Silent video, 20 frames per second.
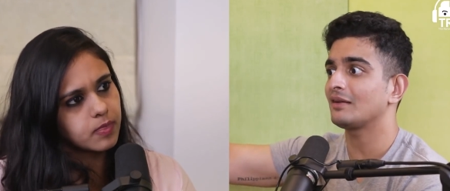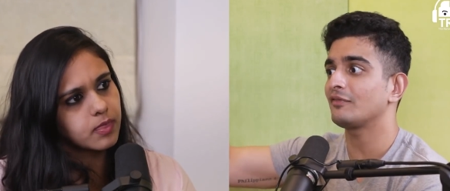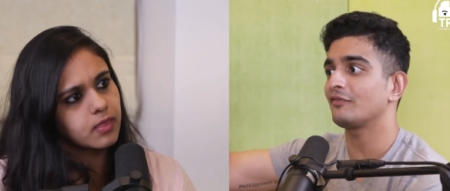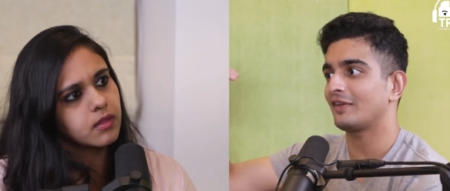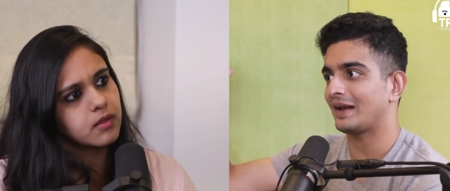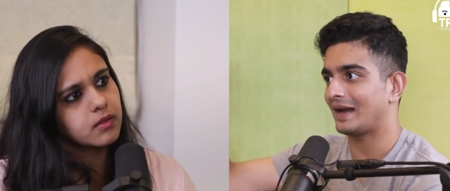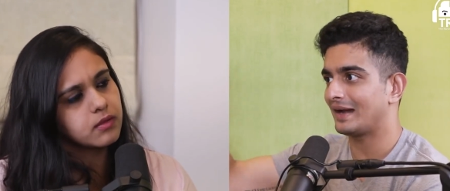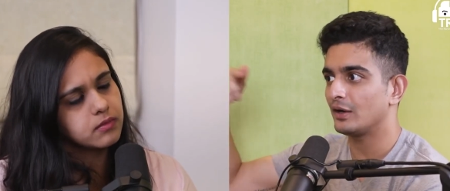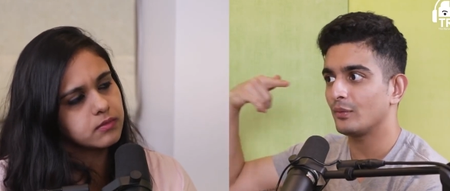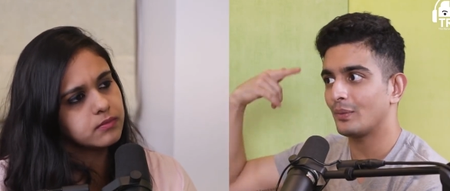Speaker 1: that
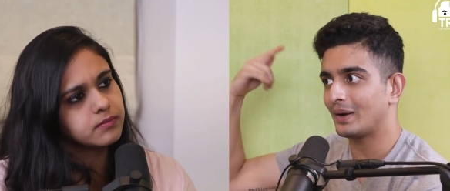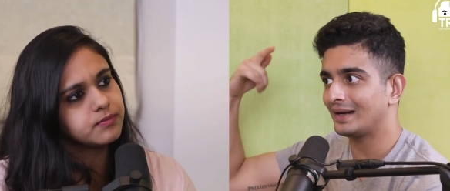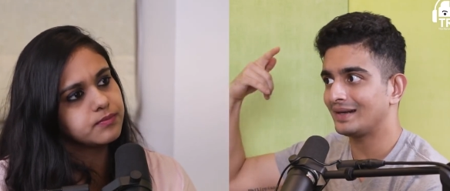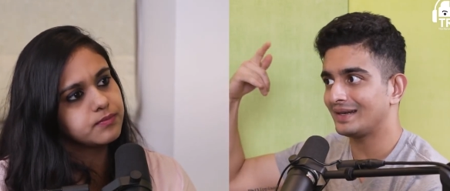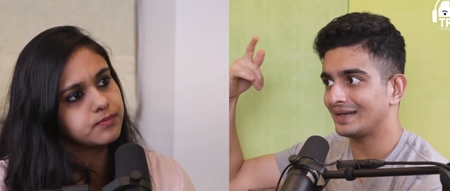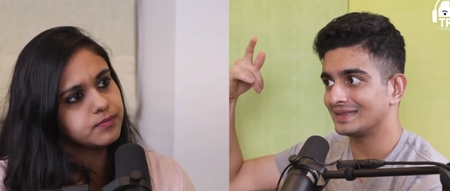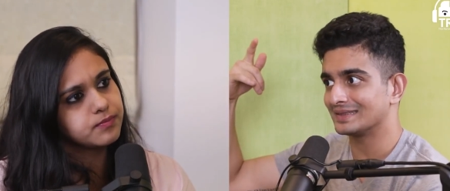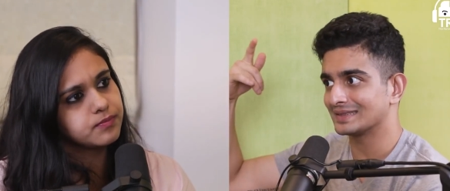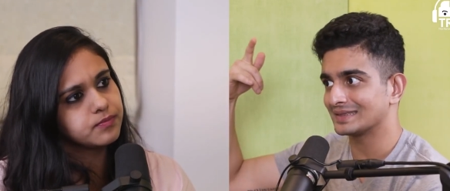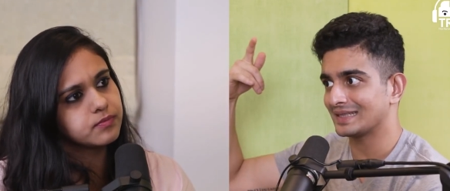friend
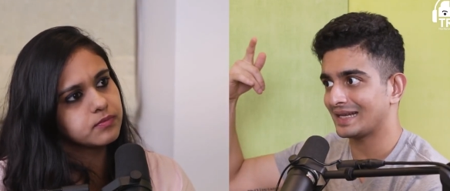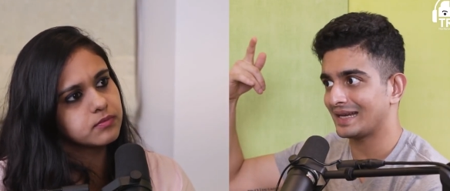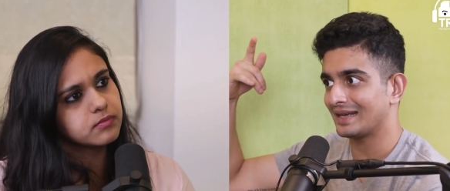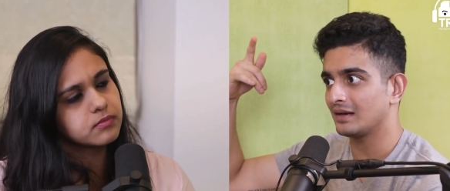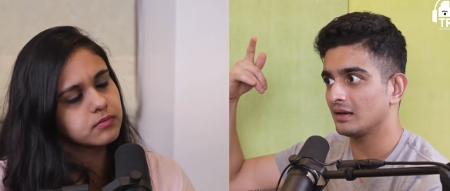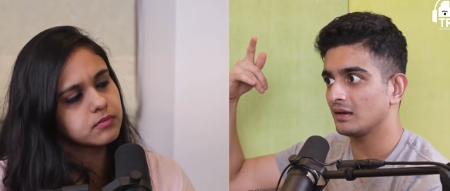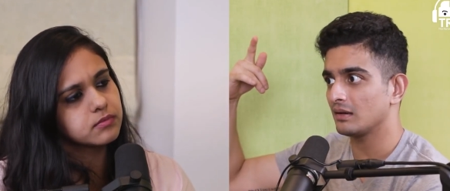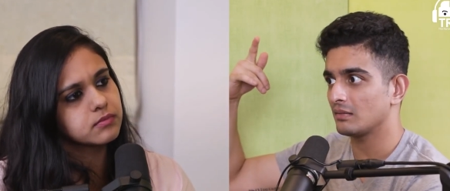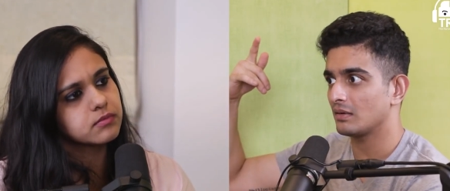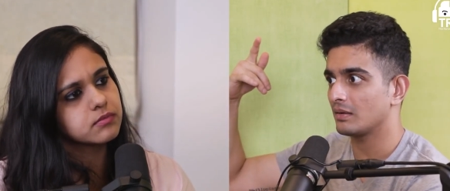went
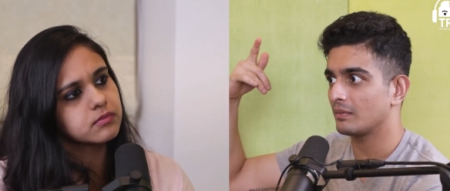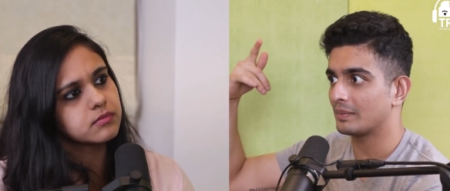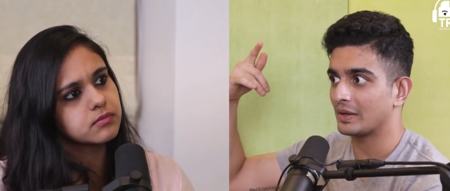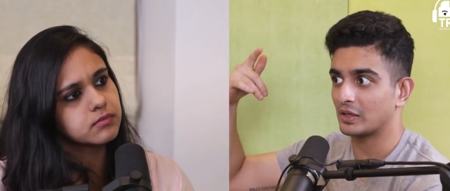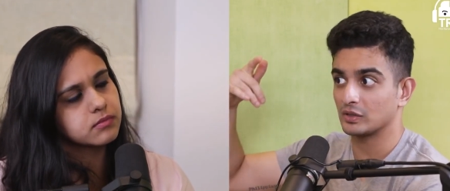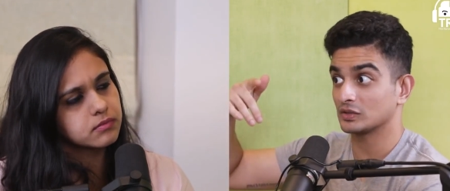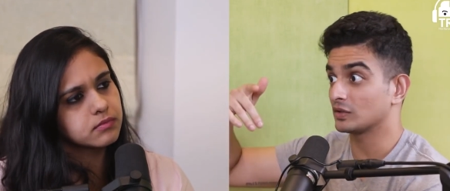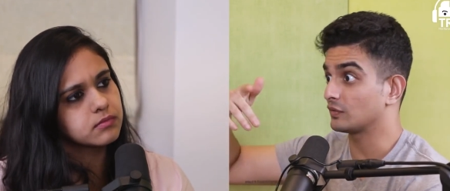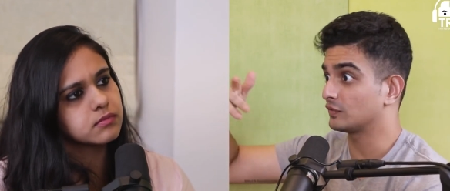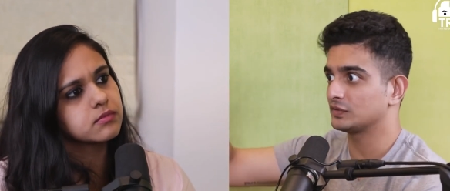insane
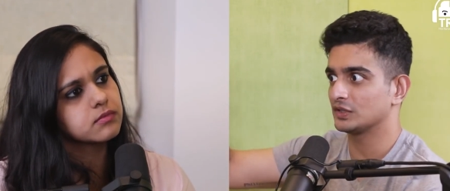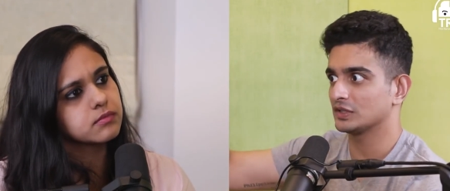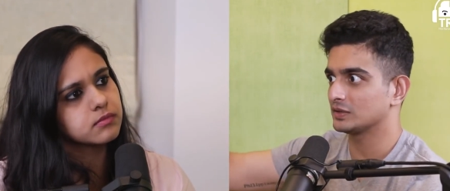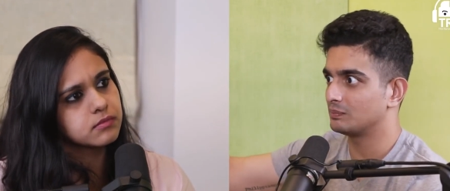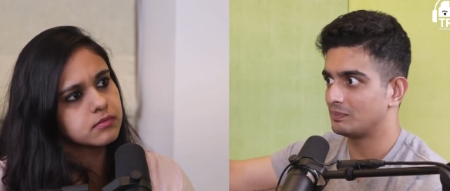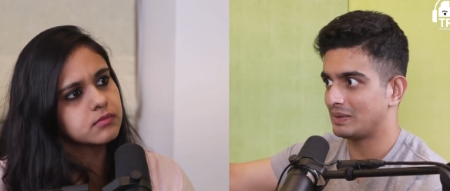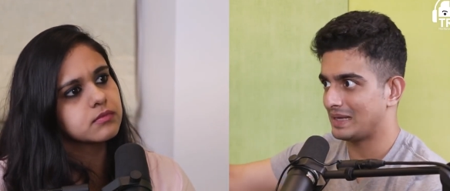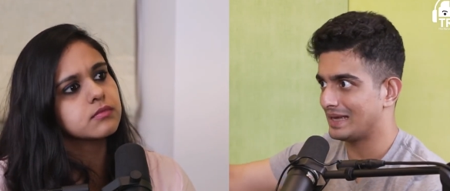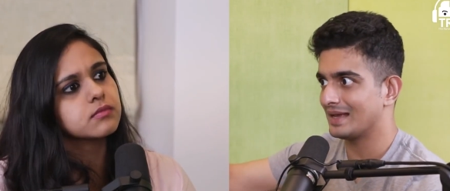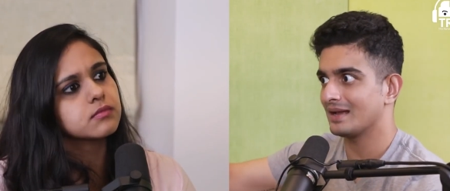because of
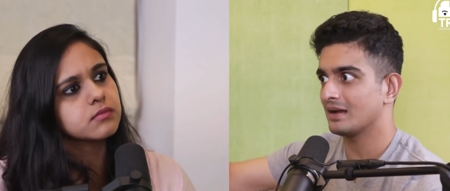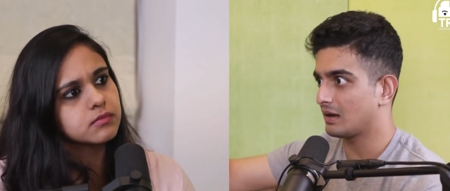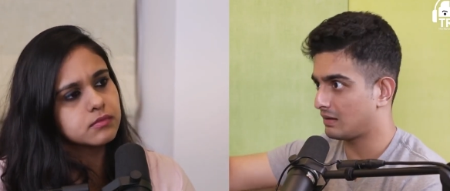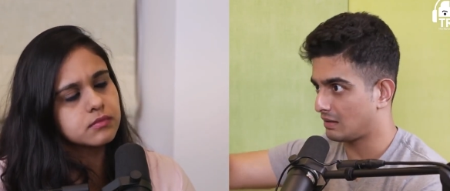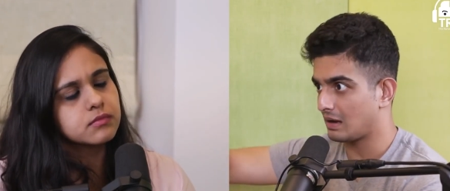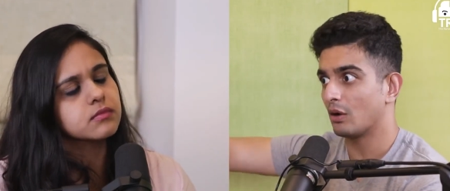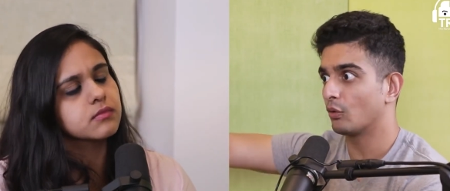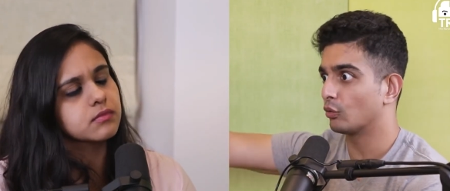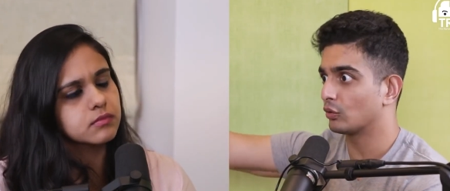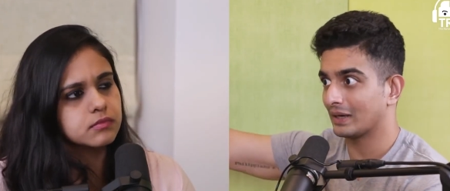just being
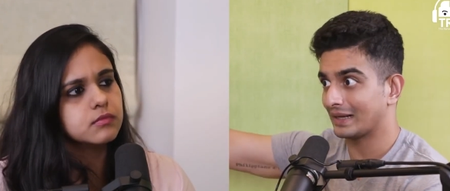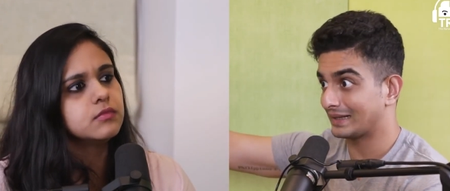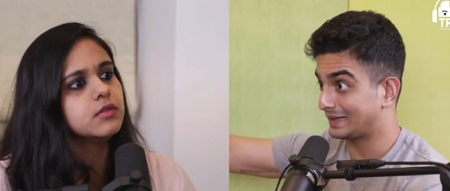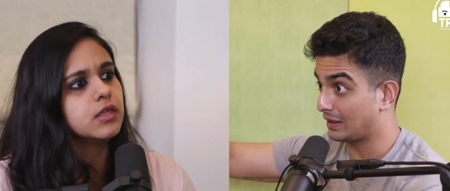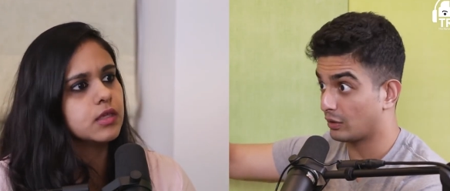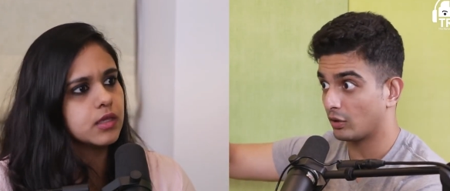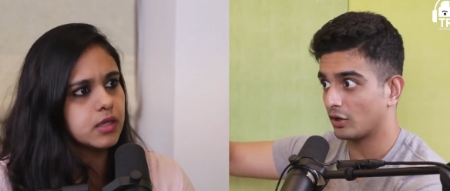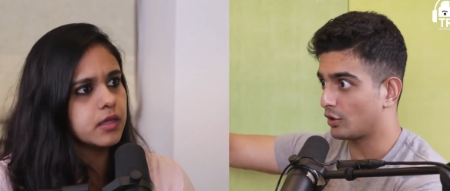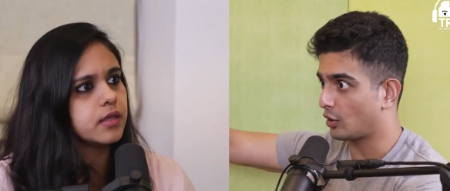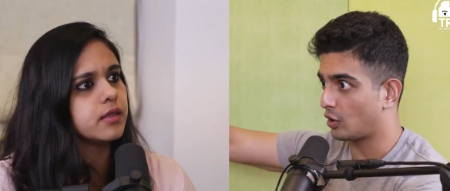out. Like
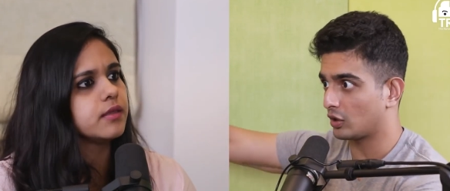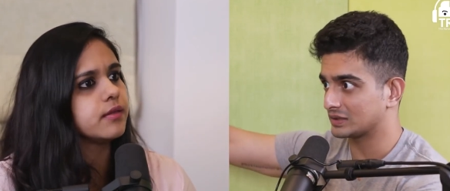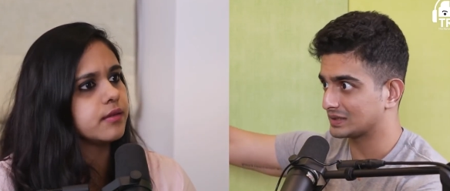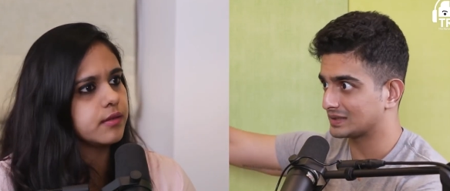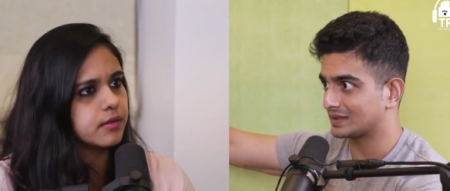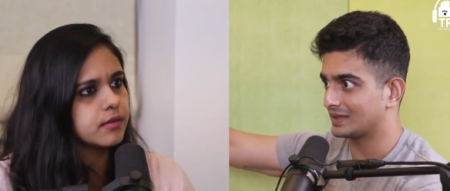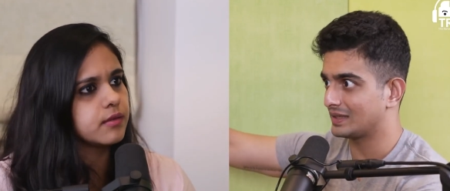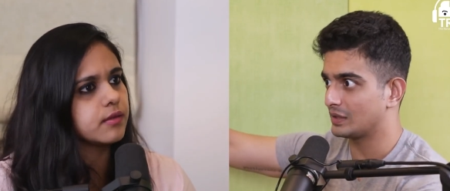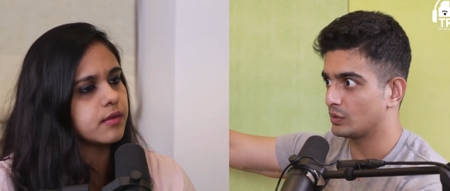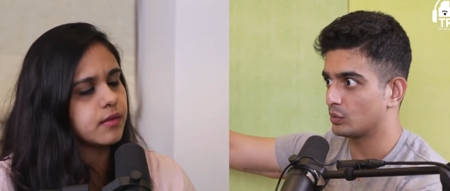they got lost